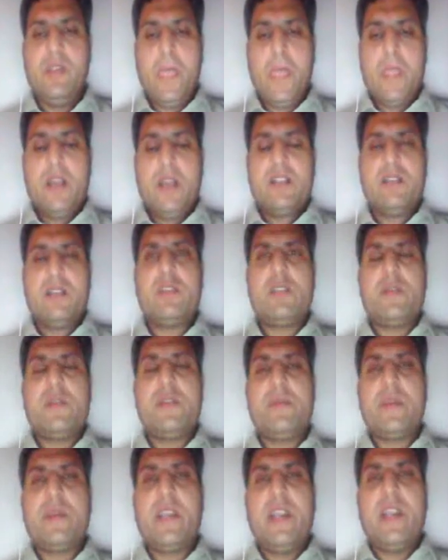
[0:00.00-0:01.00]
Some
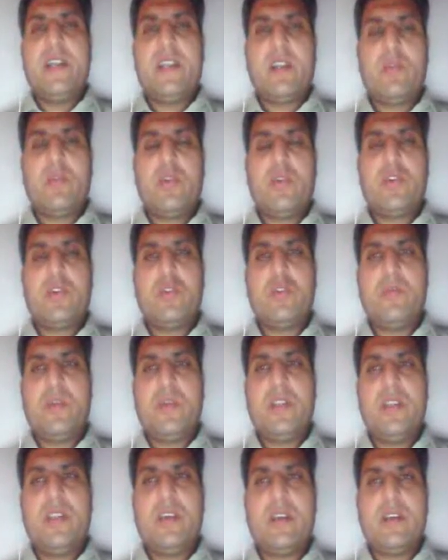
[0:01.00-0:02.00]
specific interval should be
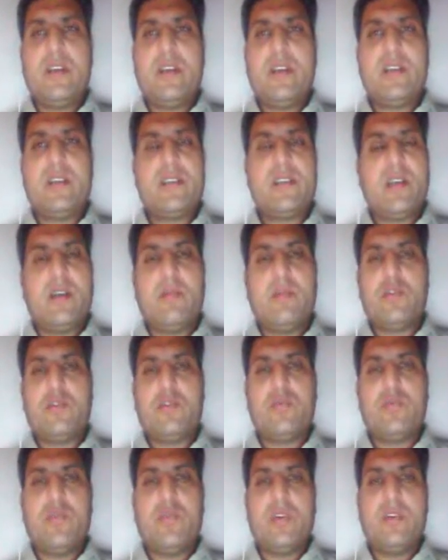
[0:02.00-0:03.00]
there, and that's
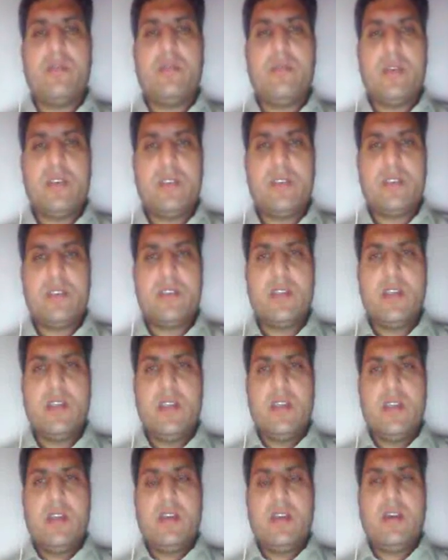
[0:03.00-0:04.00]
almost 1 month.
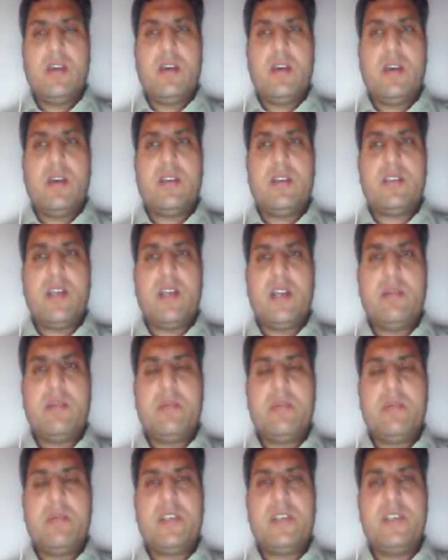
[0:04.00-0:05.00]
Side of
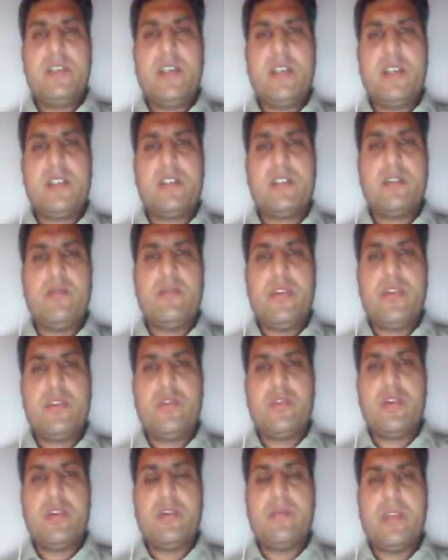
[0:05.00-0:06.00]
administration, yes, we
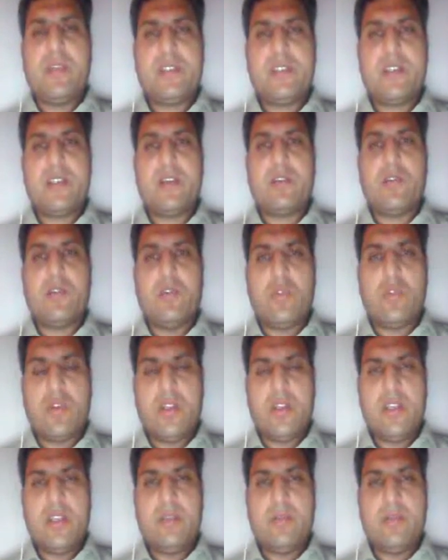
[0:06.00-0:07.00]
should administer
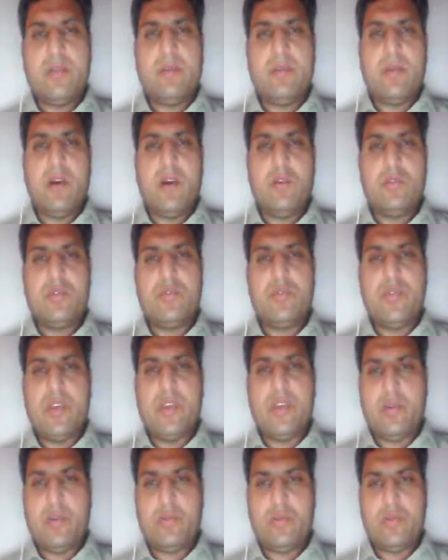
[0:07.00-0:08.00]
orally by mouth, we
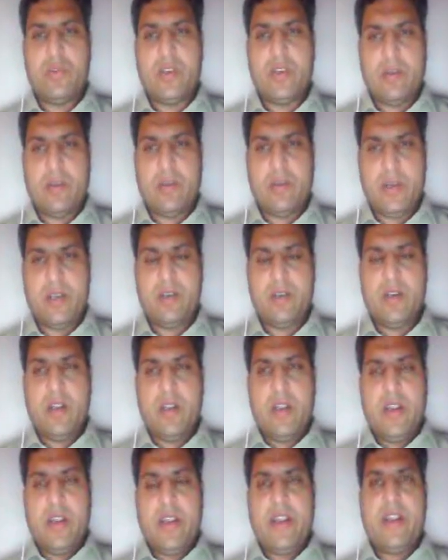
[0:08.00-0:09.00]
have to recommend.
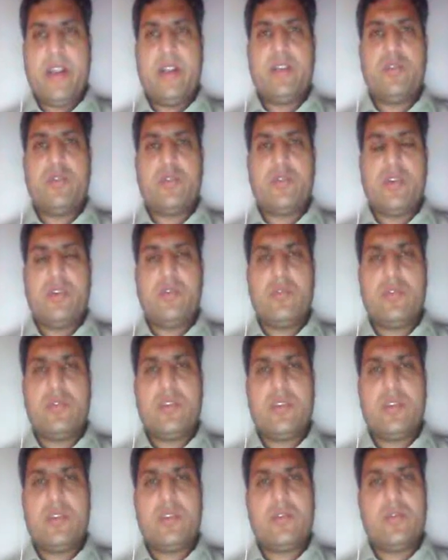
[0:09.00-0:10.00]
And total
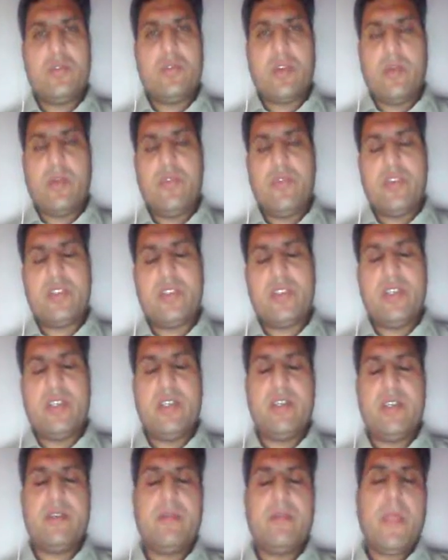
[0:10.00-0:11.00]
doses, so
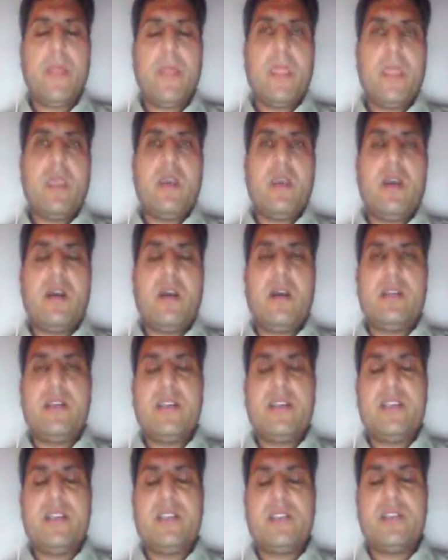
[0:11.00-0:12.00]
obviously
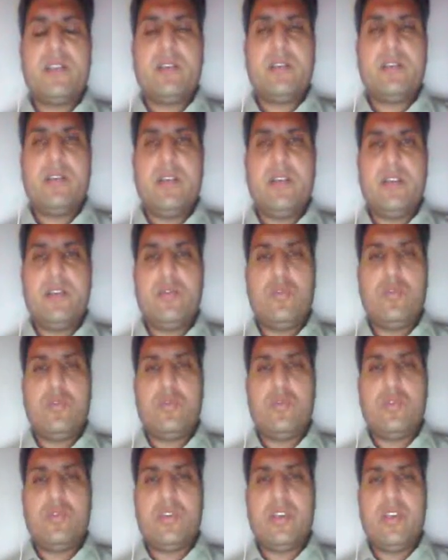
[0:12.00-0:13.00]
that is the 2
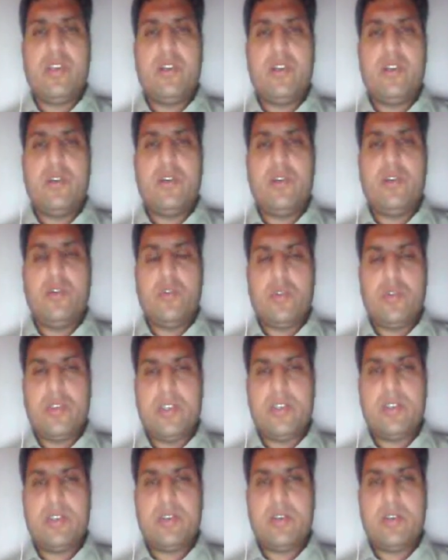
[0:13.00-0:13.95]
to 3 doses,